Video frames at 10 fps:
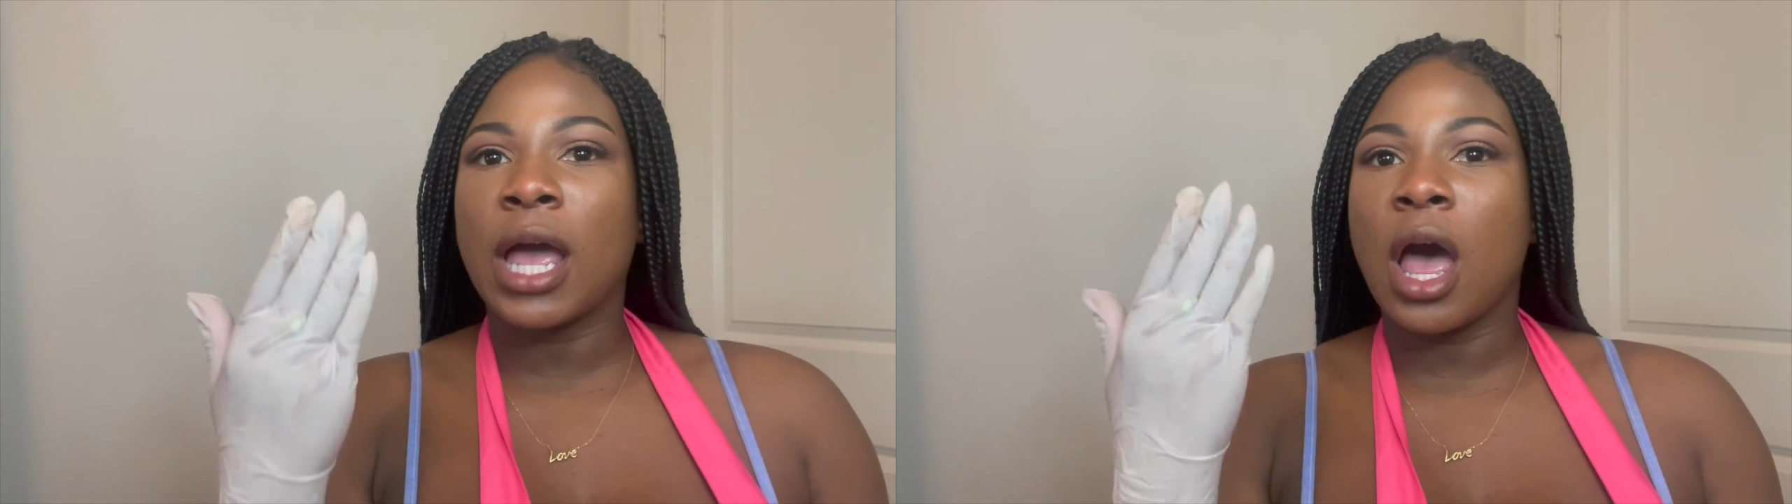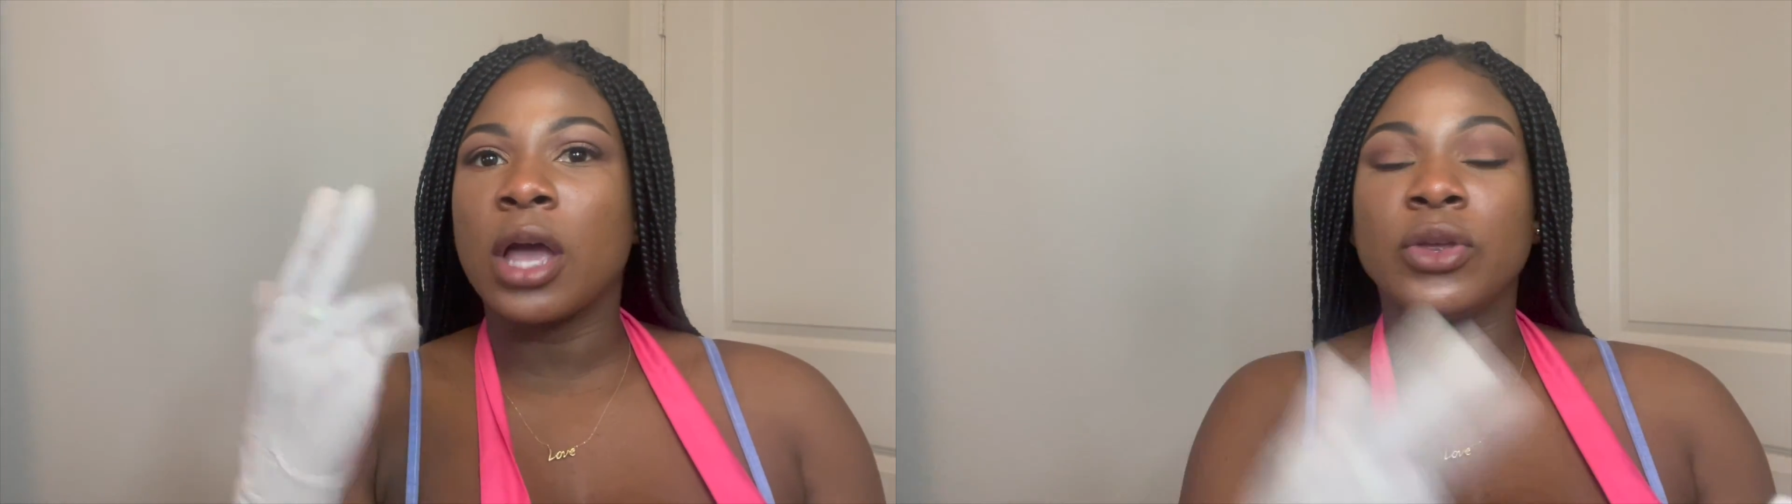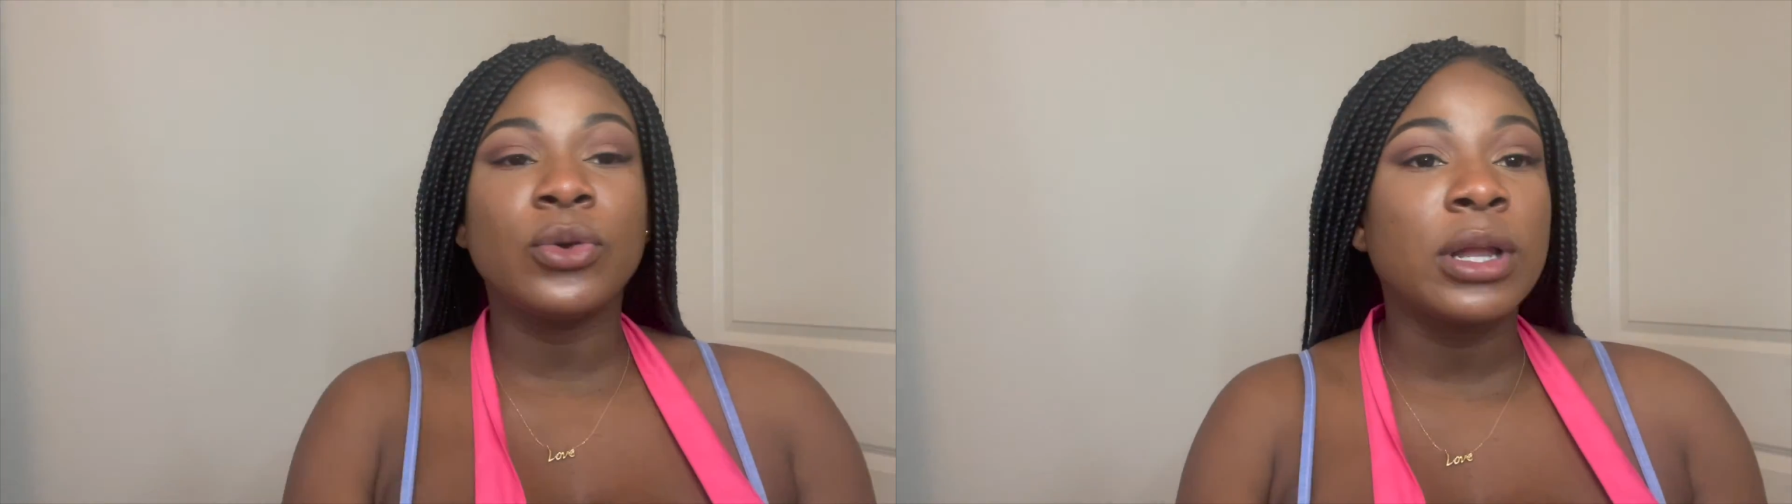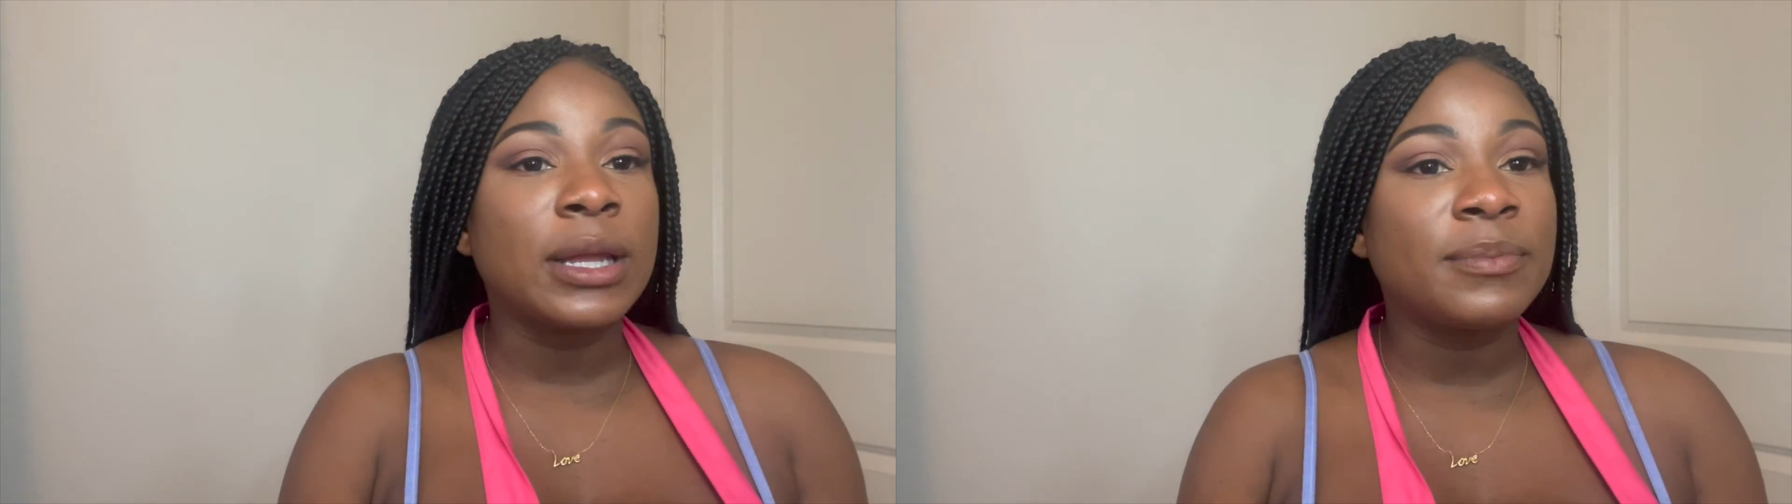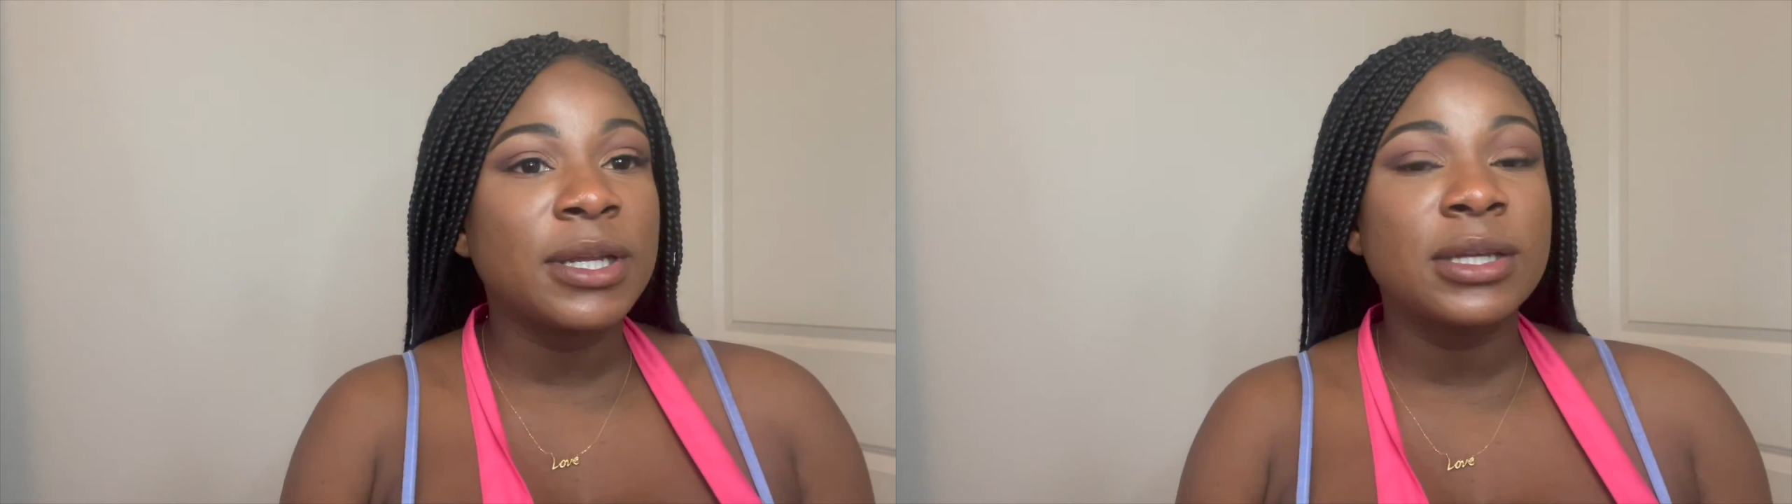
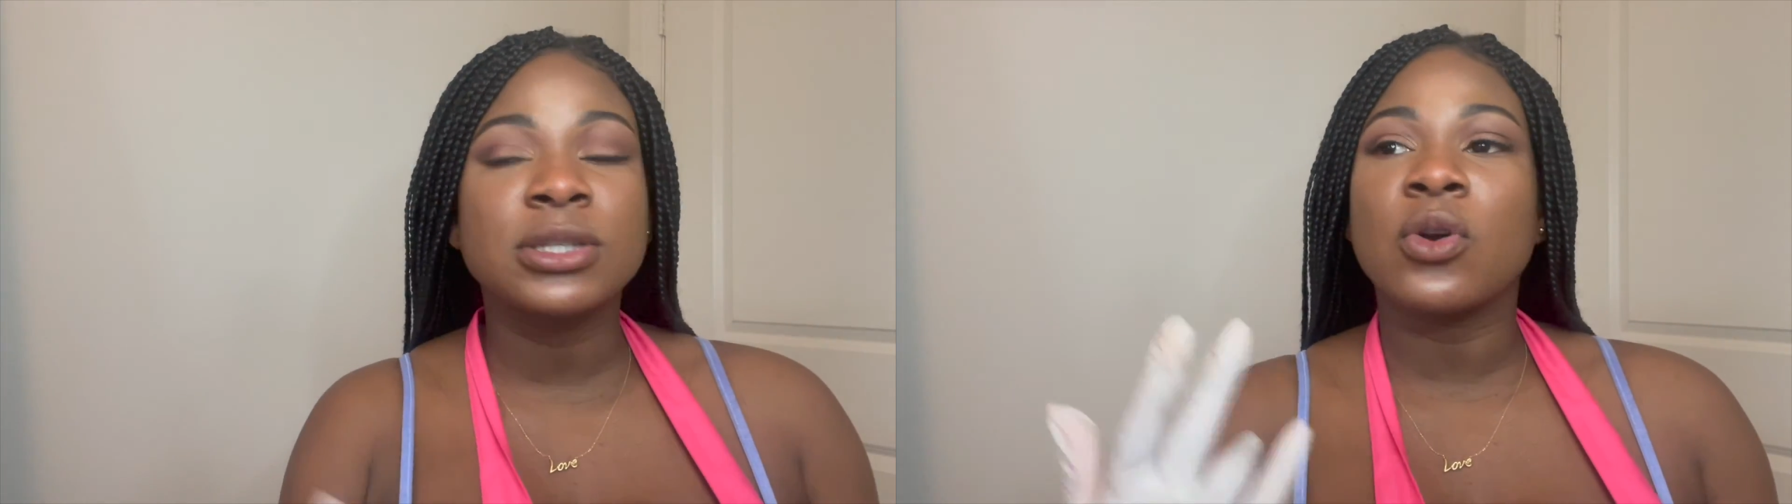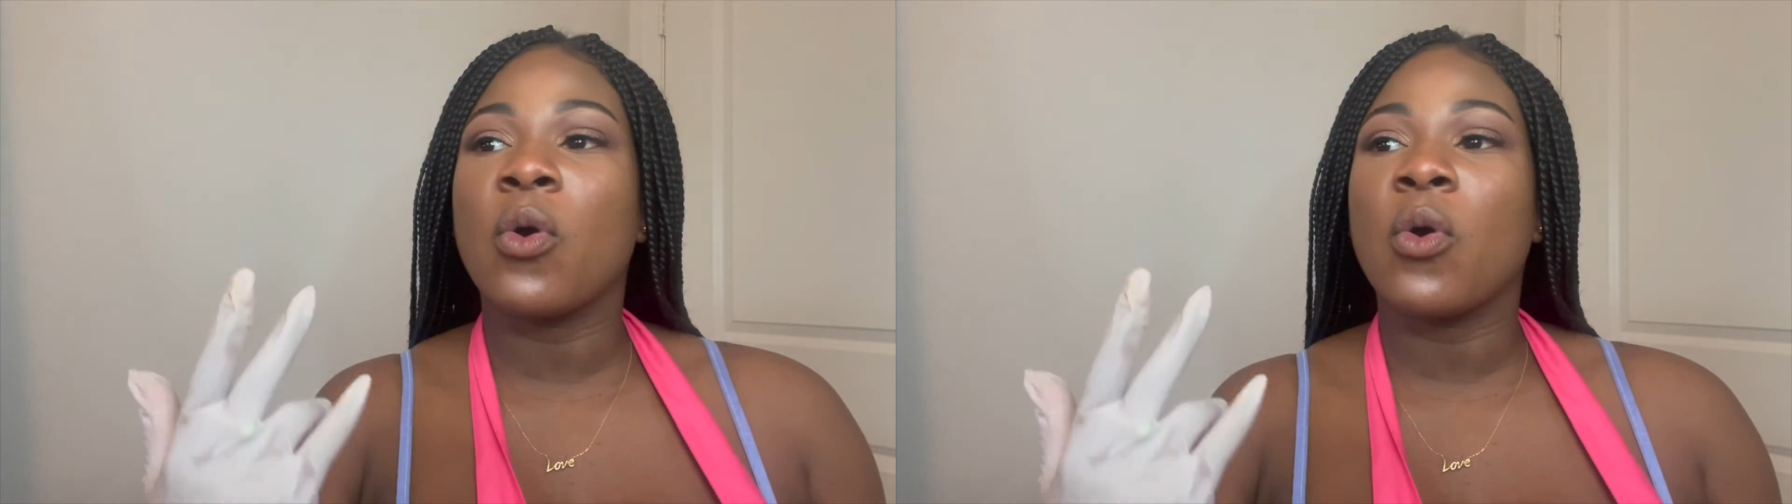eucalyptus